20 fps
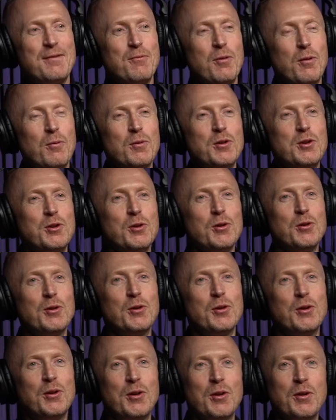What would
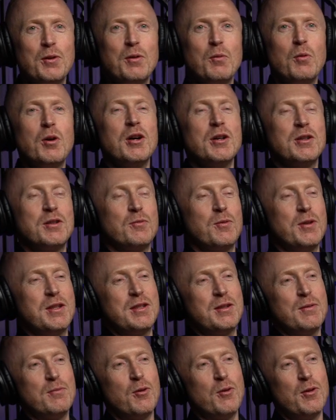your words of
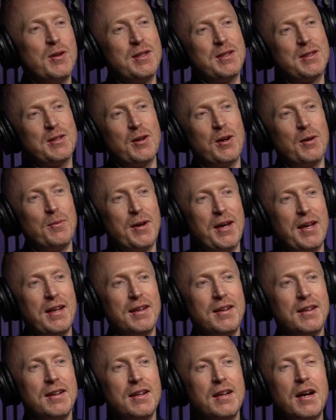wisdom or insight be?
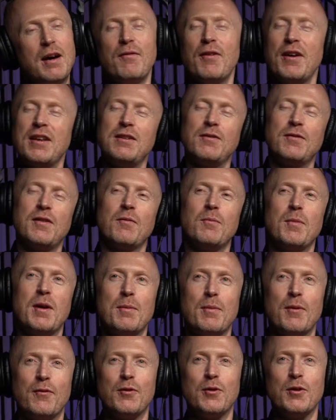In fact, you've given me it
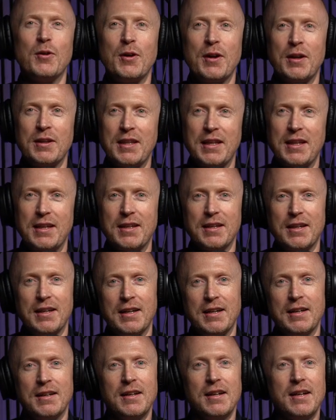before, and I think uh,
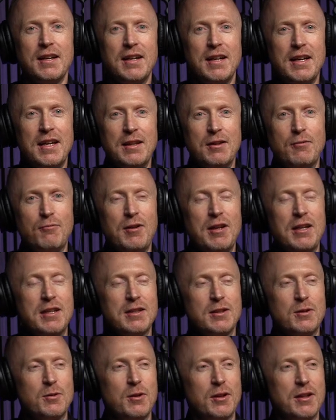the
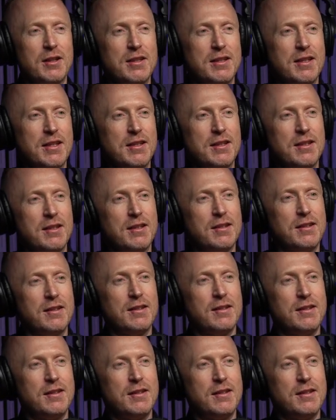reading's quite consistent.